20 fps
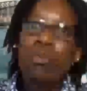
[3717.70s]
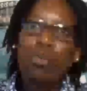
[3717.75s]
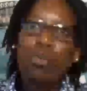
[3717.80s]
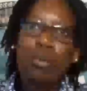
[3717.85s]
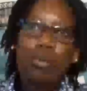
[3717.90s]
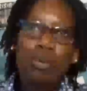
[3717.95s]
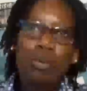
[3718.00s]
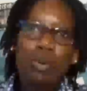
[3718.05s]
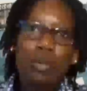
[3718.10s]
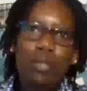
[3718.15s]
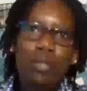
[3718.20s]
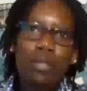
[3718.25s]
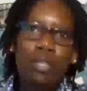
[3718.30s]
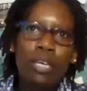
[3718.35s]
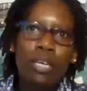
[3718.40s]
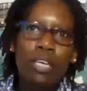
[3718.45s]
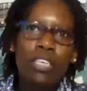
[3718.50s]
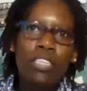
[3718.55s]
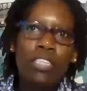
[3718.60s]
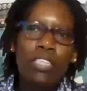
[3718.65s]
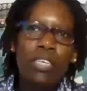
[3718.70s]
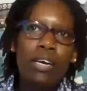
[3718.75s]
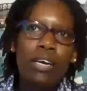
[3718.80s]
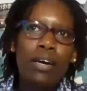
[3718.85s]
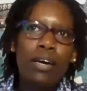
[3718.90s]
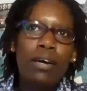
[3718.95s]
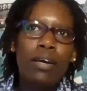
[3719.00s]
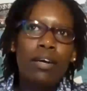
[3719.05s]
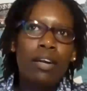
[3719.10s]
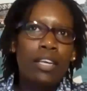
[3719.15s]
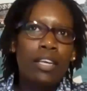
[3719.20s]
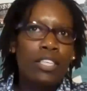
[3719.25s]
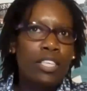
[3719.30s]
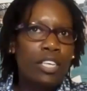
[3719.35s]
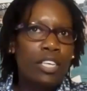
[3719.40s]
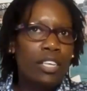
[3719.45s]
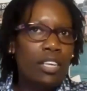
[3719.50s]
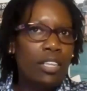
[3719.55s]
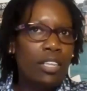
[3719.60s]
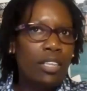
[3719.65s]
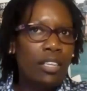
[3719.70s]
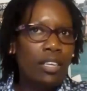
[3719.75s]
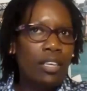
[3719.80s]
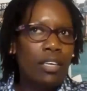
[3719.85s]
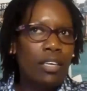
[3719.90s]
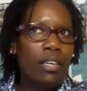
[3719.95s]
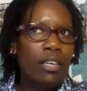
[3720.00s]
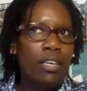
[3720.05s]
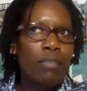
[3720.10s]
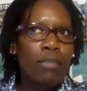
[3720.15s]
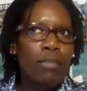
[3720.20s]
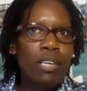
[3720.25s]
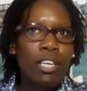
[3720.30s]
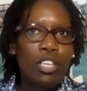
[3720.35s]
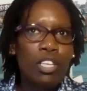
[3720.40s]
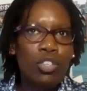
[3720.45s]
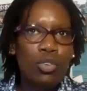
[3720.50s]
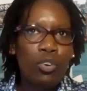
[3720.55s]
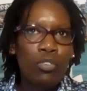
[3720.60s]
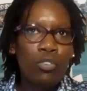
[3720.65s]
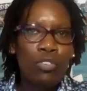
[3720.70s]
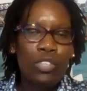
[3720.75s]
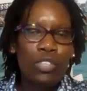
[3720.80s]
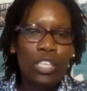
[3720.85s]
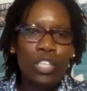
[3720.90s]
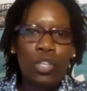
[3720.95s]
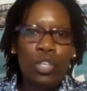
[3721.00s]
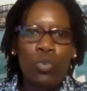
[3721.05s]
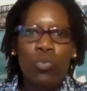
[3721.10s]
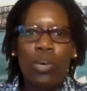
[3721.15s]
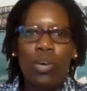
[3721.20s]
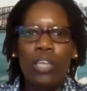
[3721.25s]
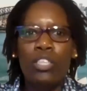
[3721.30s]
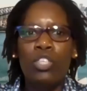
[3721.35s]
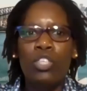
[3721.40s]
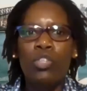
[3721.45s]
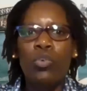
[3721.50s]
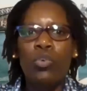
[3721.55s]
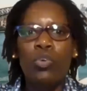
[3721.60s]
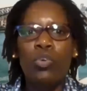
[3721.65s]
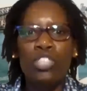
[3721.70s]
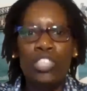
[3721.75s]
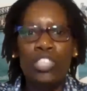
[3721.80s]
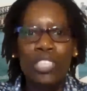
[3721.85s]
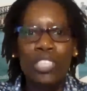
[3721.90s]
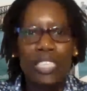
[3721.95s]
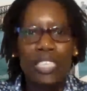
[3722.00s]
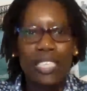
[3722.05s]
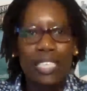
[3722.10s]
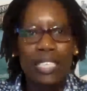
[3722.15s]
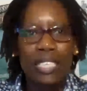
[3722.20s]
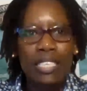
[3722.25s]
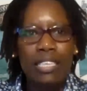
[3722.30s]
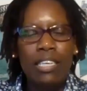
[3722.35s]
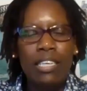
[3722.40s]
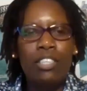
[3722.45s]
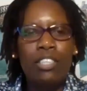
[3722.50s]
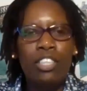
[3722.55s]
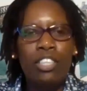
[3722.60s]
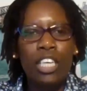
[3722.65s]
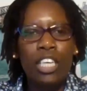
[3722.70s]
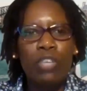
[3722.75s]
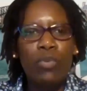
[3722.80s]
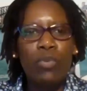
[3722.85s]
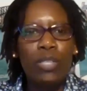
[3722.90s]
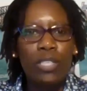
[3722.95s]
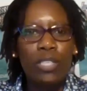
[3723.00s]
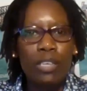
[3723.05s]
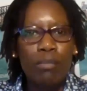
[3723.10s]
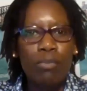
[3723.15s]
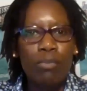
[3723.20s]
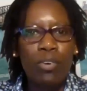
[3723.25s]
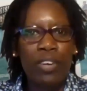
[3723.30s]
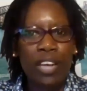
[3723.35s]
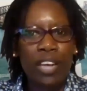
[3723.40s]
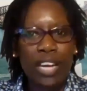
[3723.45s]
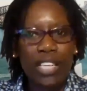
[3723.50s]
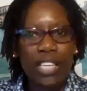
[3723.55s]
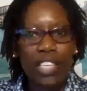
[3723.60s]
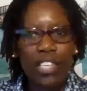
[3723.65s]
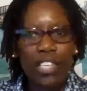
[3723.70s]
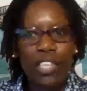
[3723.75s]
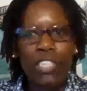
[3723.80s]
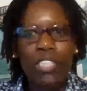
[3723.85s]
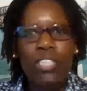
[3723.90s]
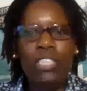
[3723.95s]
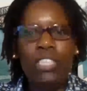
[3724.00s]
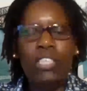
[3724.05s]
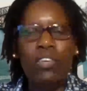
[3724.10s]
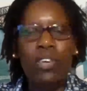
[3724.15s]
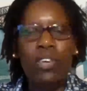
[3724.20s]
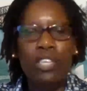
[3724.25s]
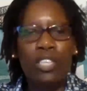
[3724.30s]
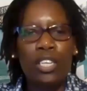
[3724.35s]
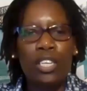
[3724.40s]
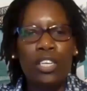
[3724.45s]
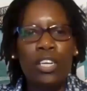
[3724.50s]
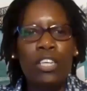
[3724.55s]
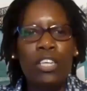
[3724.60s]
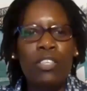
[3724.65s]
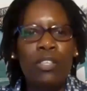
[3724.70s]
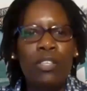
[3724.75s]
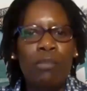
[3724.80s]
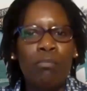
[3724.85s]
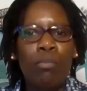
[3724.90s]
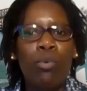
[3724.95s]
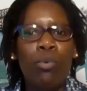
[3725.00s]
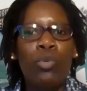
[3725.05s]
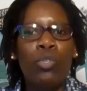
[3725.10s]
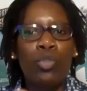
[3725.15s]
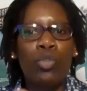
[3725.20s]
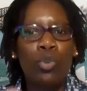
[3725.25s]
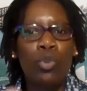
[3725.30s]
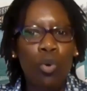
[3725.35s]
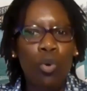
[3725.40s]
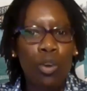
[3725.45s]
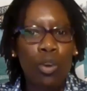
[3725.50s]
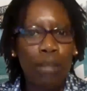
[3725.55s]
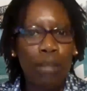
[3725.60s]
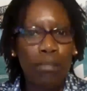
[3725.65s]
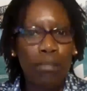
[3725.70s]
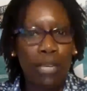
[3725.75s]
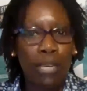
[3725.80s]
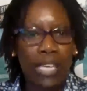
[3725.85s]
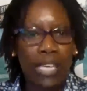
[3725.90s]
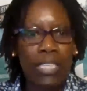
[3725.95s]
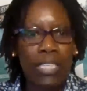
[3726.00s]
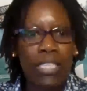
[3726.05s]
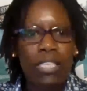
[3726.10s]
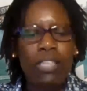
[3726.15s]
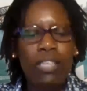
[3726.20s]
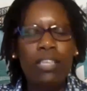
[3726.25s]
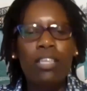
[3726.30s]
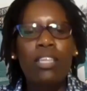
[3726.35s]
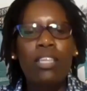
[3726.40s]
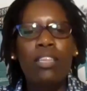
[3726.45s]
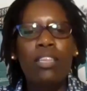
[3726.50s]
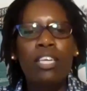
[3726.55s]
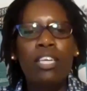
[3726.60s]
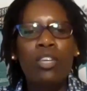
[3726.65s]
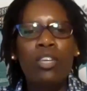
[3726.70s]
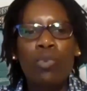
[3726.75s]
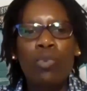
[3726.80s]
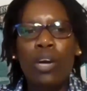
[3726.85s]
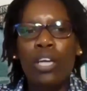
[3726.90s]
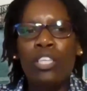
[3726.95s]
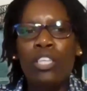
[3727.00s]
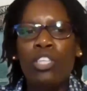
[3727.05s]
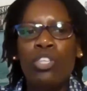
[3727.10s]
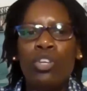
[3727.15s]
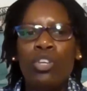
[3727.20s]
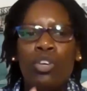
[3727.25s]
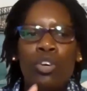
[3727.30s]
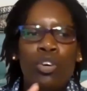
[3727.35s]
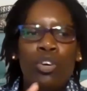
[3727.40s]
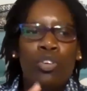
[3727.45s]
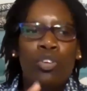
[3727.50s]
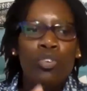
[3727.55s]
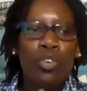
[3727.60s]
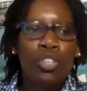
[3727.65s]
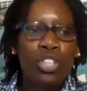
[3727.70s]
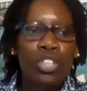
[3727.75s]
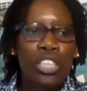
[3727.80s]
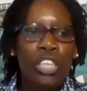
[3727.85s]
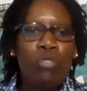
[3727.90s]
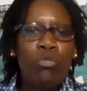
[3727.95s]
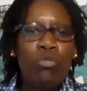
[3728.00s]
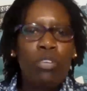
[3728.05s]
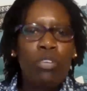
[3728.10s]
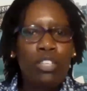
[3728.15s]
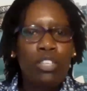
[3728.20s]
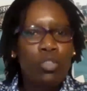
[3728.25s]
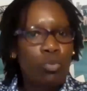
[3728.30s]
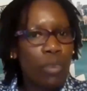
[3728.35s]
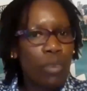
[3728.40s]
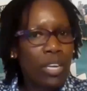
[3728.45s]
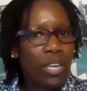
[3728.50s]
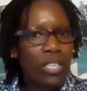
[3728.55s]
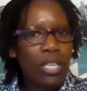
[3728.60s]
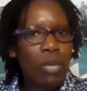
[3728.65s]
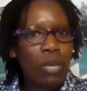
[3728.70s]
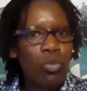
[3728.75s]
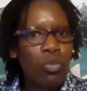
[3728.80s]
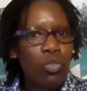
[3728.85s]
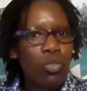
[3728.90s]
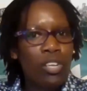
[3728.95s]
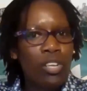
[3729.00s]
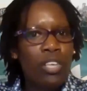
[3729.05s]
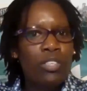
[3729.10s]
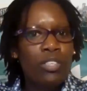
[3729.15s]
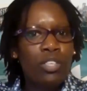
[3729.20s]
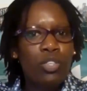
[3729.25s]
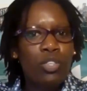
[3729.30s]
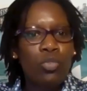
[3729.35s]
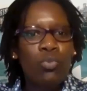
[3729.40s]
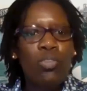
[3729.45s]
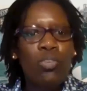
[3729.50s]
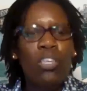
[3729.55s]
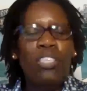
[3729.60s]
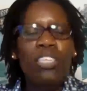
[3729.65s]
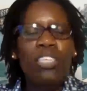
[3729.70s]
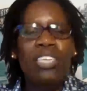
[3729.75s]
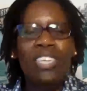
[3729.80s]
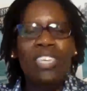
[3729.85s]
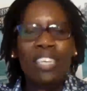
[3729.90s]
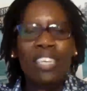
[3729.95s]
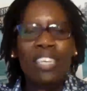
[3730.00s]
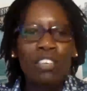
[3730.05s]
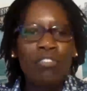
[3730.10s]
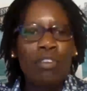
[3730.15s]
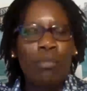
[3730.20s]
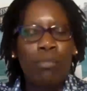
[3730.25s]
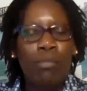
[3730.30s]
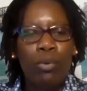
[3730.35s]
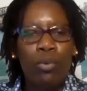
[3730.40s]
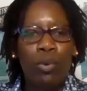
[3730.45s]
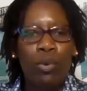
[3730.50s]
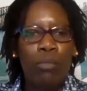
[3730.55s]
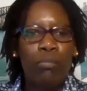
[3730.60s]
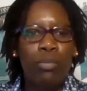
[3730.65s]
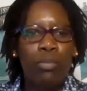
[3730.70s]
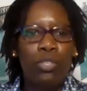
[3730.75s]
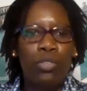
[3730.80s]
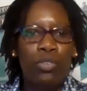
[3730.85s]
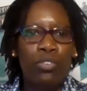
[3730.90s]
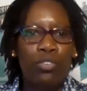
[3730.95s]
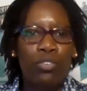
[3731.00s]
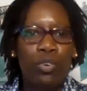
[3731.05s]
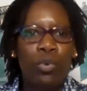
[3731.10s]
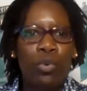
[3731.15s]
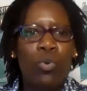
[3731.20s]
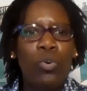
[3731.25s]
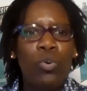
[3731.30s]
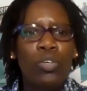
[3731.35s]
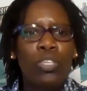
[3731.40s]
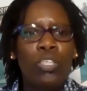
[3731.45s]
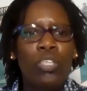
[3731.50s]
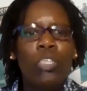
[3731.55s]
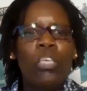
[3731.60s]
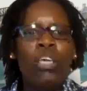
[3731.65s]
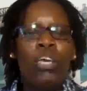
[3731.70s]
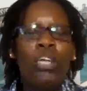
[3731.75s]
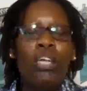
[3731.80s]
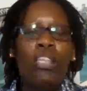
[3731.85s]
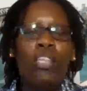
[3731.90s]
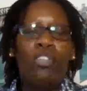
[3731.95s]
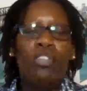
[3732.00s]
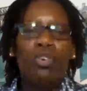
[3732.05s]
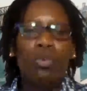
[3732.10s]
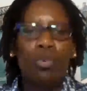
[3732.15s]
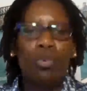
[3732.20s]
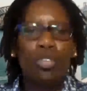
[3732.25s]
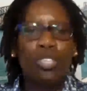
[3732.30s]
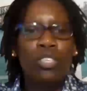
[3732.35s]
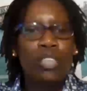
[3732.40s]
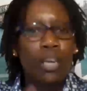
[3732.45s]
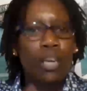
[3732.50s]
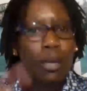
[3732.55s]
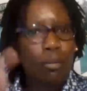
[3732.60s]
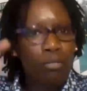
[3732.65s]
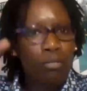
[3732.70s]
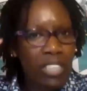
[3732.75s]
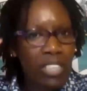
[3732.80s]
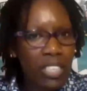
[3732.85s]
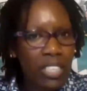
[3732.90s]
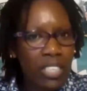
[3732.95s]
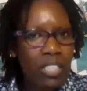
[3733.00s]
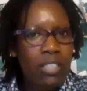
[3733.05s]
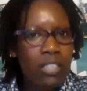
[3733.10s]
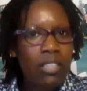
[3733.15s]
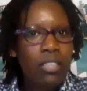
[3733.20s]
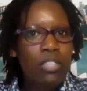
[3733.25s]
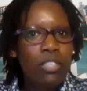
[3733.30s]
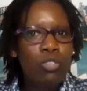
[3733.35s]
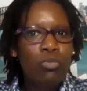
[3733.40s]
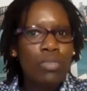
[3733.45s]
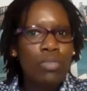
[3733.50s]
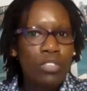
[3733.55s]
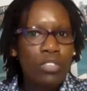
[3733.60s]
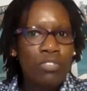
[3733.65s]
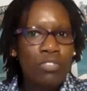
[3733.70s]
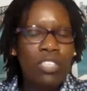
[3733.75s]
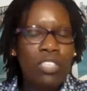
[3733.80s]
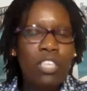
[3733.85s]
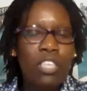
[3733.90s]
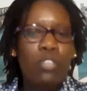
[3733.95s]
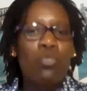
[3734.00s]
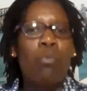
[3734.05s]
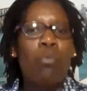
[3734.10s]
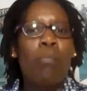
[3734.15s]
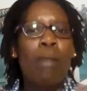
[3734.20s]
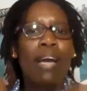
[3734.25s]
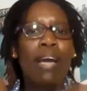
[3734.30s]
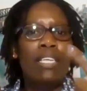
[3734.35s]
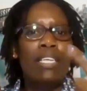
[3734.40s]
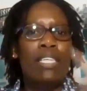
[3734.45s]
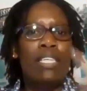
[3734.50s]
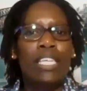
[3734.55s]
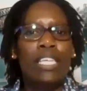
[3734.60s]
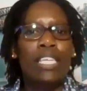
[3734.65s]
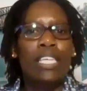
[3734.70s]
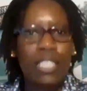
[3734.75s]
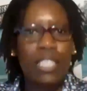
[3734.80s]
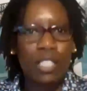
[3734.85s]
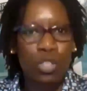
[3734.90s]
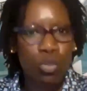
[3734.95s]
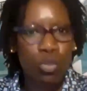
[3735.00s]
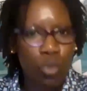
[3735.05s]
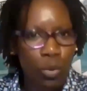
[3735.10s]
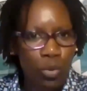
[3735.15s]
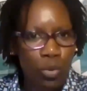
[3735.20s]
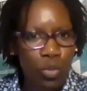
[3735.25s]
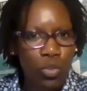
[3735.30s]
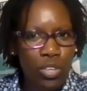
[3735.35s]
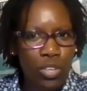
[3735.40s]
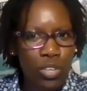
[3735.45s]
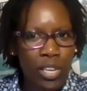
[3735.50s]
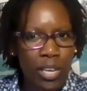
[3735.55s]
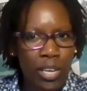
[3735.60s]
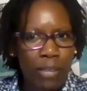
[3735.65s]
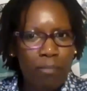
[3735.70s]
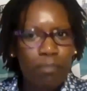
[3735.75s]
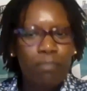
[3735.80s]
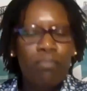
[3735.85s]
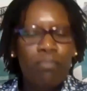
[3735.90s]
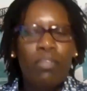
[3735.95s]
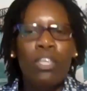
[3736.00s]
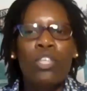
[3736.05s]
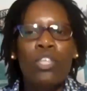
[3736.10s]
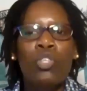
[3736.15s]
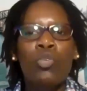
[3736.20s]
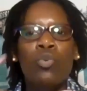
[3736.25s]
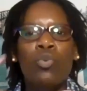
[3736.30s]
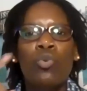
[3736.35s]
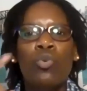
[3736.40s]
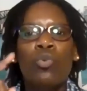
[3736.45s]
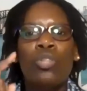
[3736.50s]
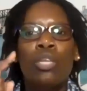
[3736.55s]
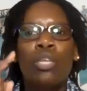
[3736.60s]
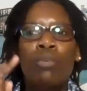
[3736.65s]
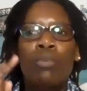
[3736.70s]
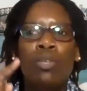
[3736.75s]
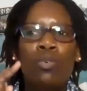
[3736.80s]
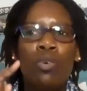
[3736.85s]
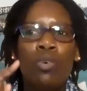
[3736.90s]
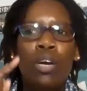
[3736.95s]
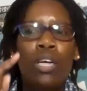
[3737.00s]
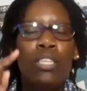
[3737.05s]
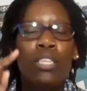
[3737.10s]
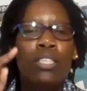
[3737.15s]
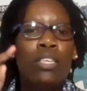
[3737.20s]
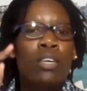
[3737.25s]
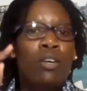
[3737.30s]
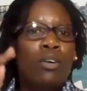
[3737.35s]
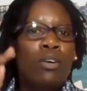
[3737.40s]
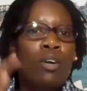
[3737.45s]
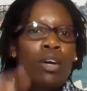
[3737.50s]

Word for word: so there is a criteria the immigration officers look at. It's called GTE, genuine temporary entrant. This criteria is imposed on all applicants. They look at your genuineness to enter Australia as a student and leave upon completion of your course, and that you're not circumventing the student visa to migrate into Australia. So they will look at